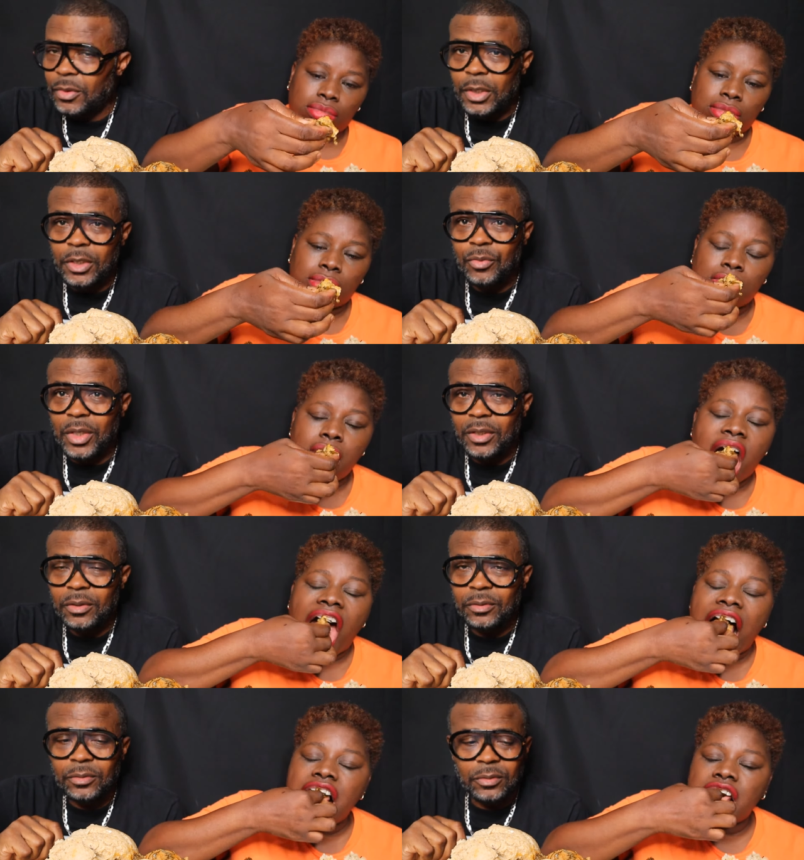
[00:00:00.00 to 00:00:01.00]
Speaker 1: Anyway,
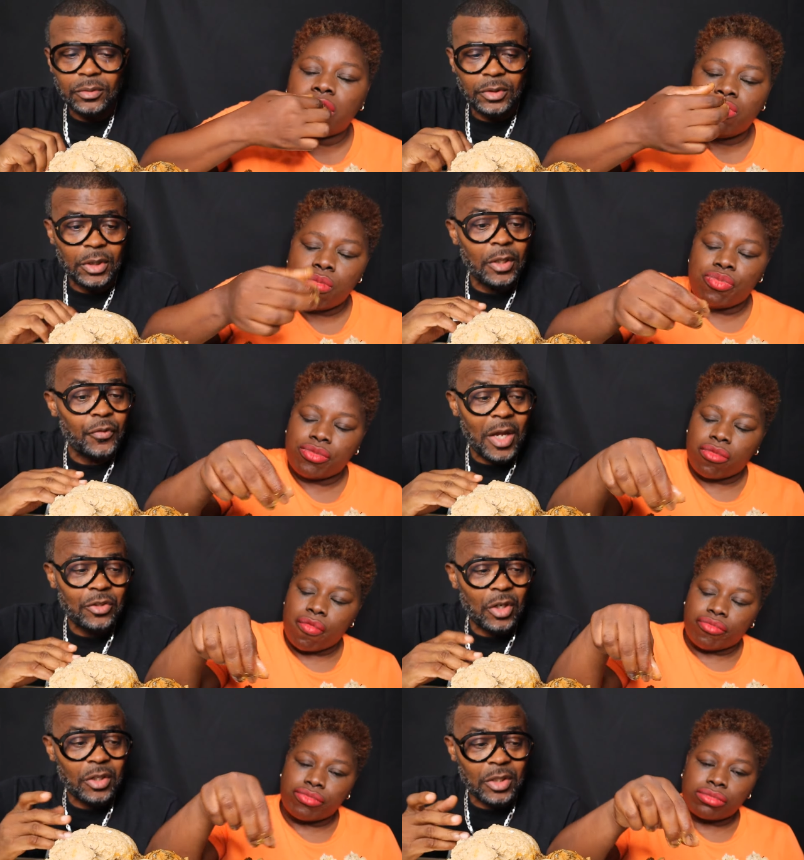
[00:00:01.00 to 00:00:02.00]
see, if you're
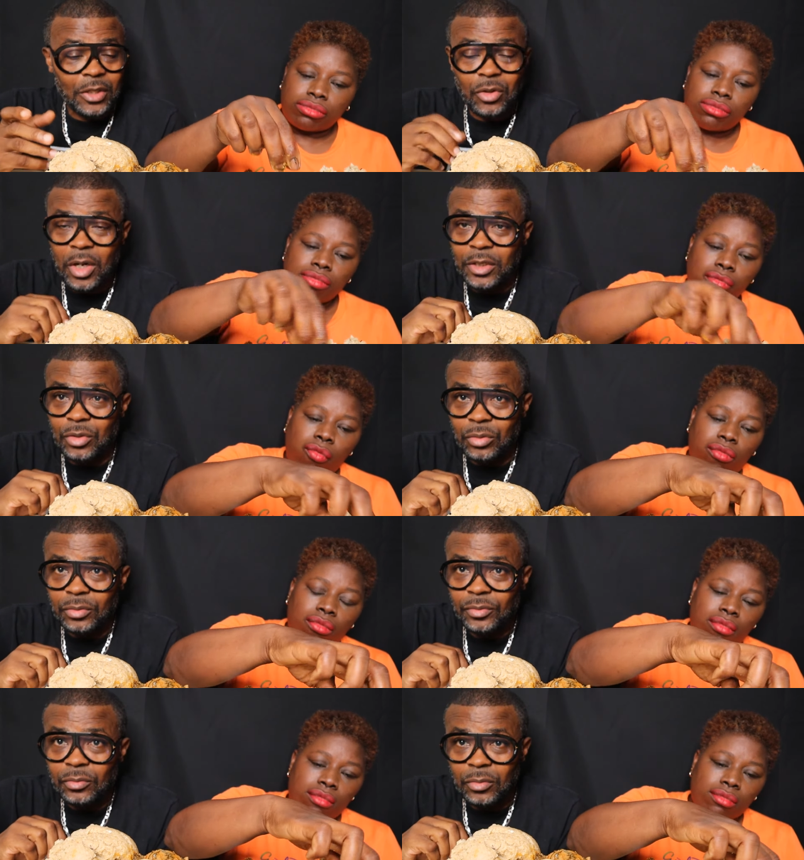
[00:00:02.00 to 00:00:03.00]
enjoying it, that's all right too.
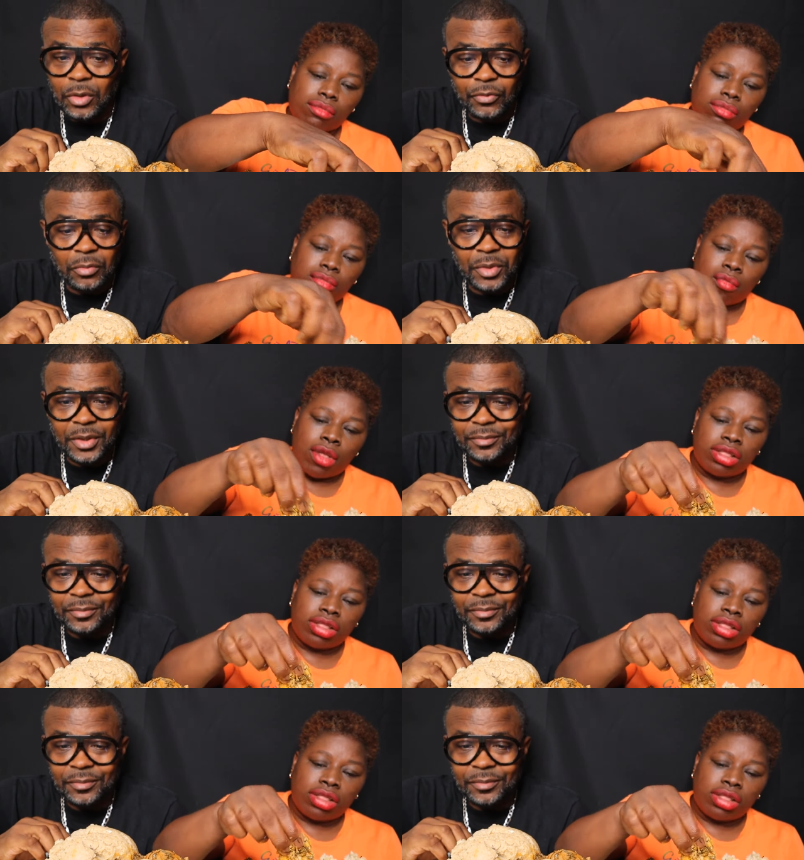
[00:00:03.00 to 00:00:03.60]
But for me...